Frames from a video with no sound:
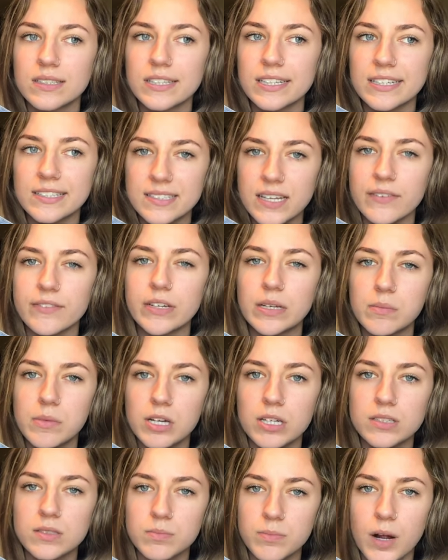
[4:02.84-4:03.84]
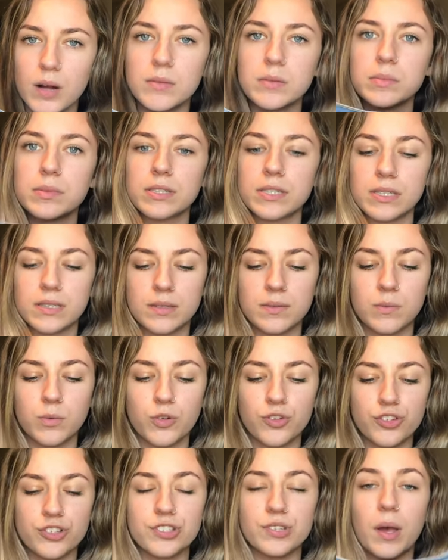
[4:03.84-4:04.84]
Like 70 bucks probably,
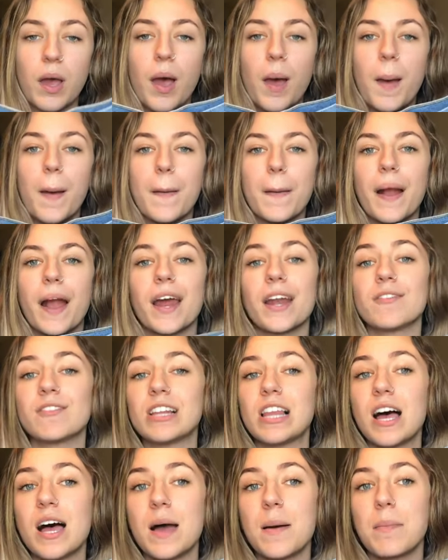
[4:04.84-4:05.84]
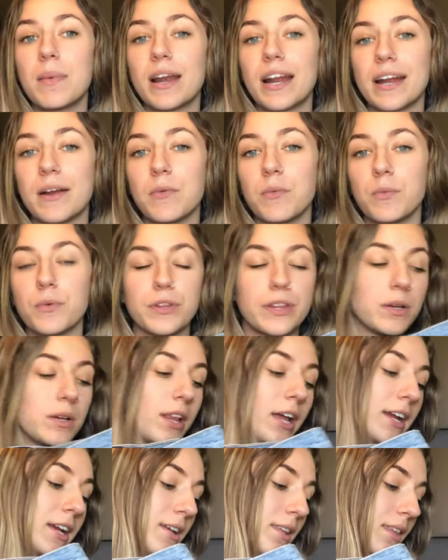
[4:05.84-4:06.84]
which is kind of a lot, but I really
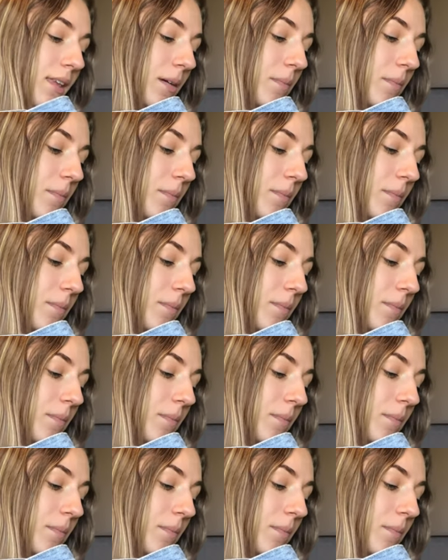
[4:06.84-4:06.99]
liked